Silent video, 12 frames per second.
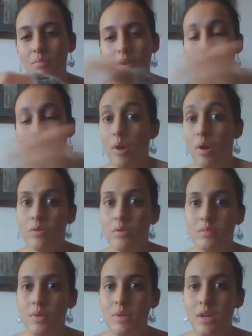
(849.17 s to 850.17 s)
it
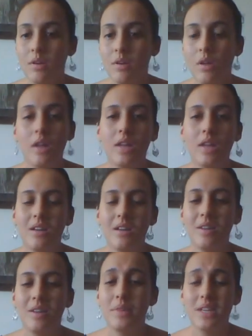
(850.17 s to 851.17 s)
bothers me a lot.
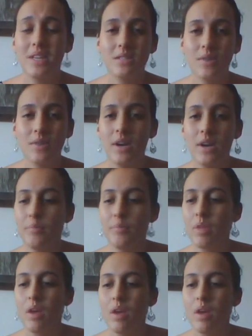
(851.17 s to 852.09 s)
Like with these right here,